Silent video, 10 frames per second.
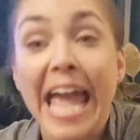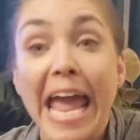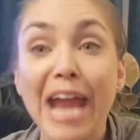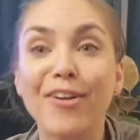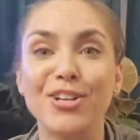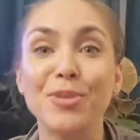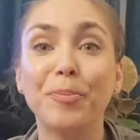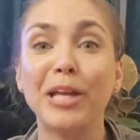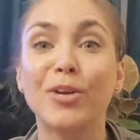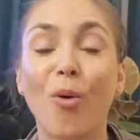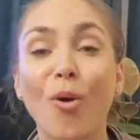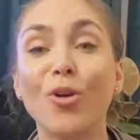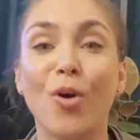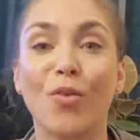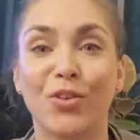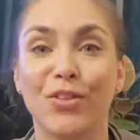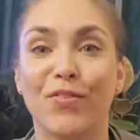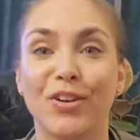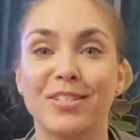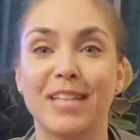Aaron, you played cornhole for the
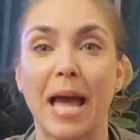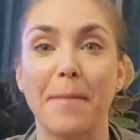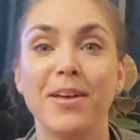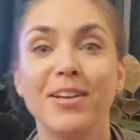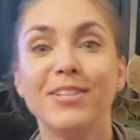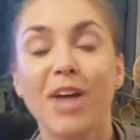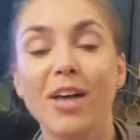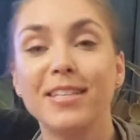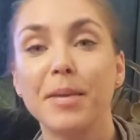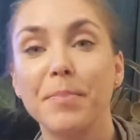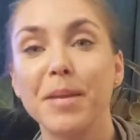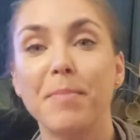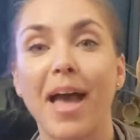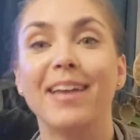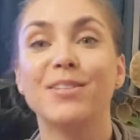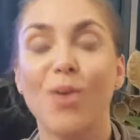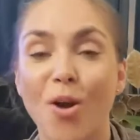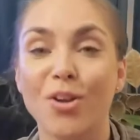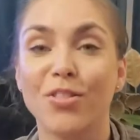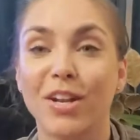first time. Tossing a beanbag is
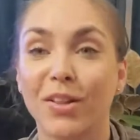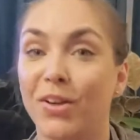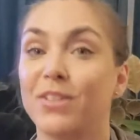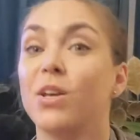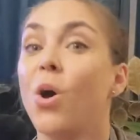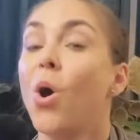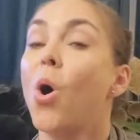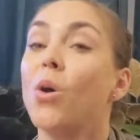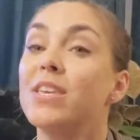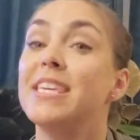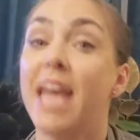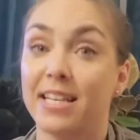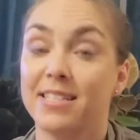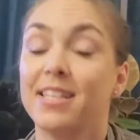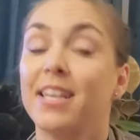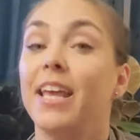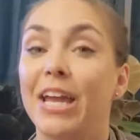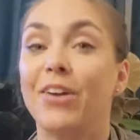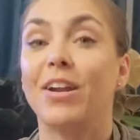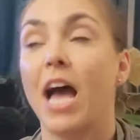harder than it looks. Yes,
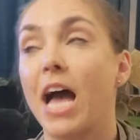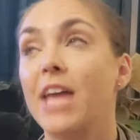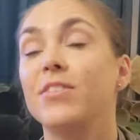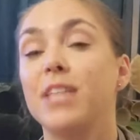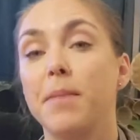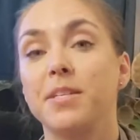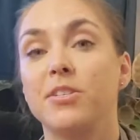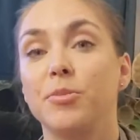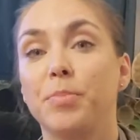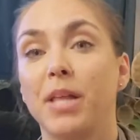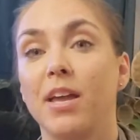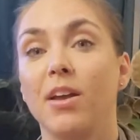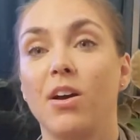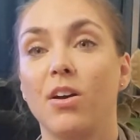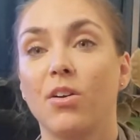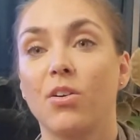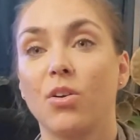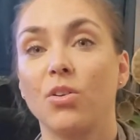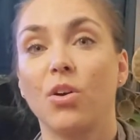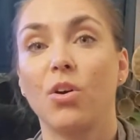Aaron, I have attempted to play
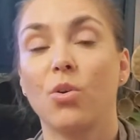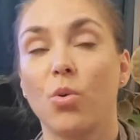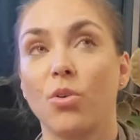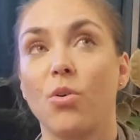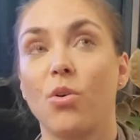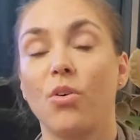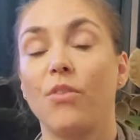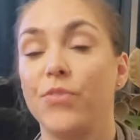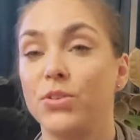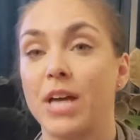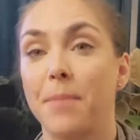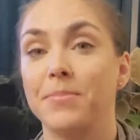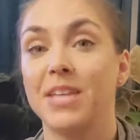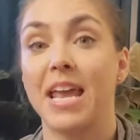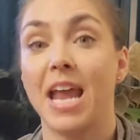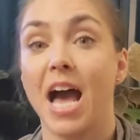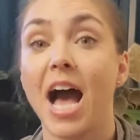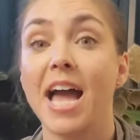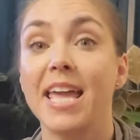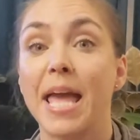cornhole a few times, and
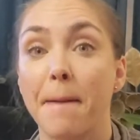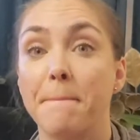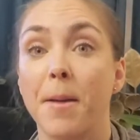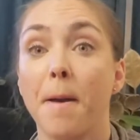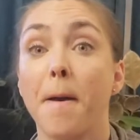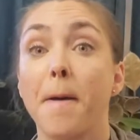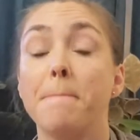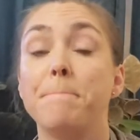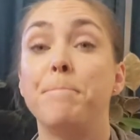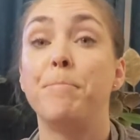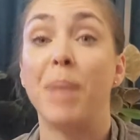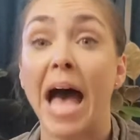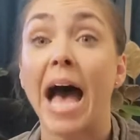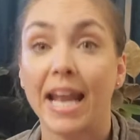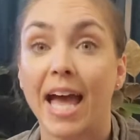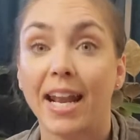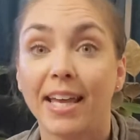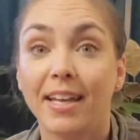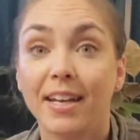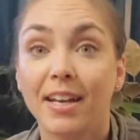I am bad at
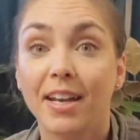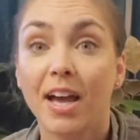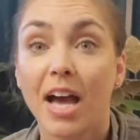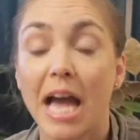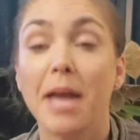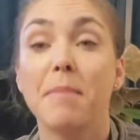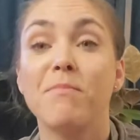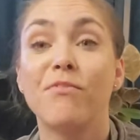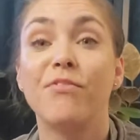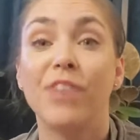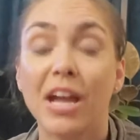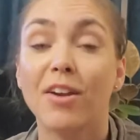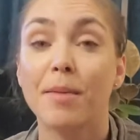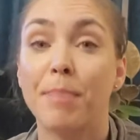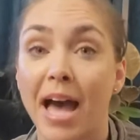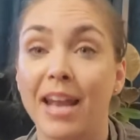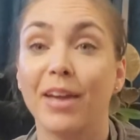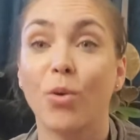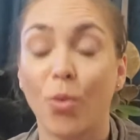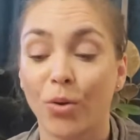it. I am very bad
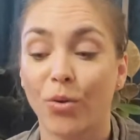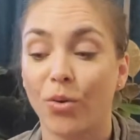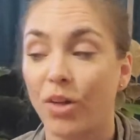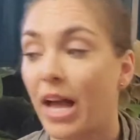at cornhole.